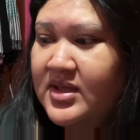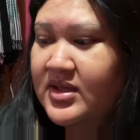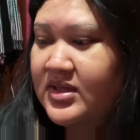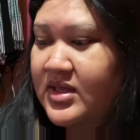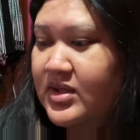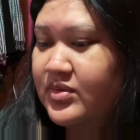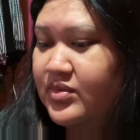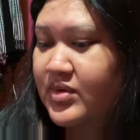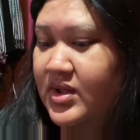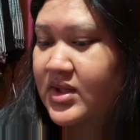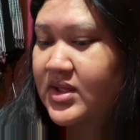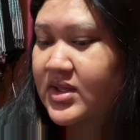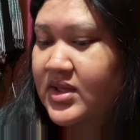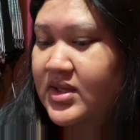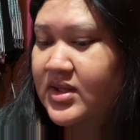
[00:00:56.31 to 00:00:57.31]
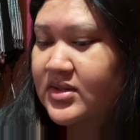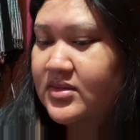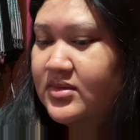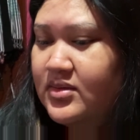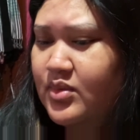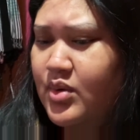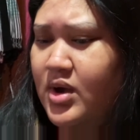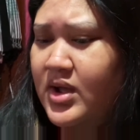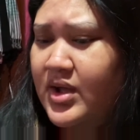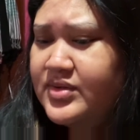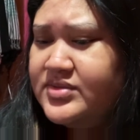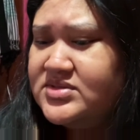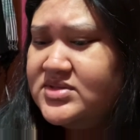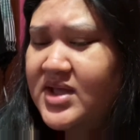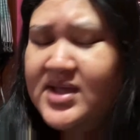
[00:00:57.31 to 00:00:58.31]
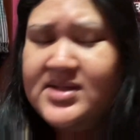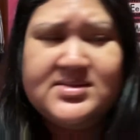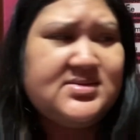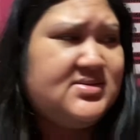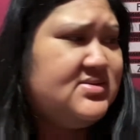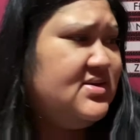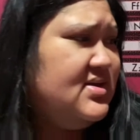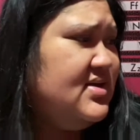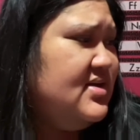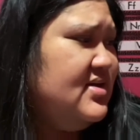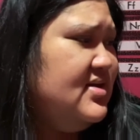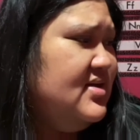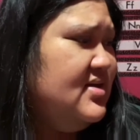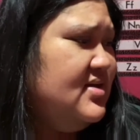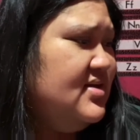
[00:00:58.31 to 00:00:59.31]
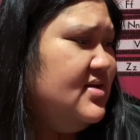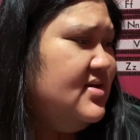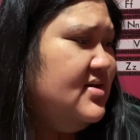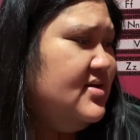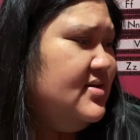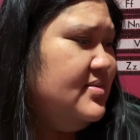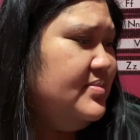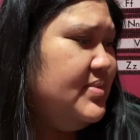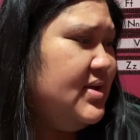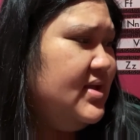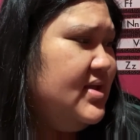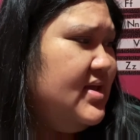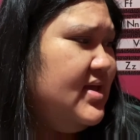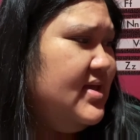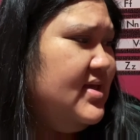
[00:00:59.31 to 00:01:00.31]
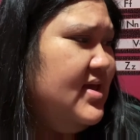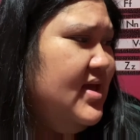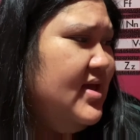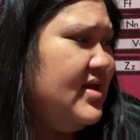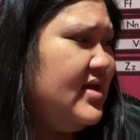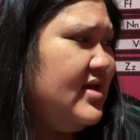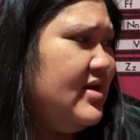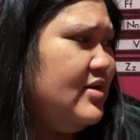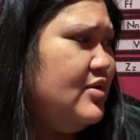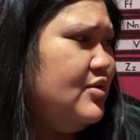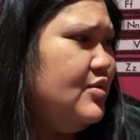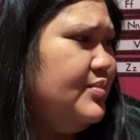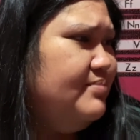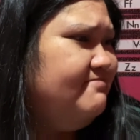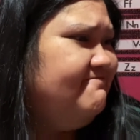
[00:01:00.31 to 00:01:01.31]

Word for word: get ready and walk outside and see but yeah, I hope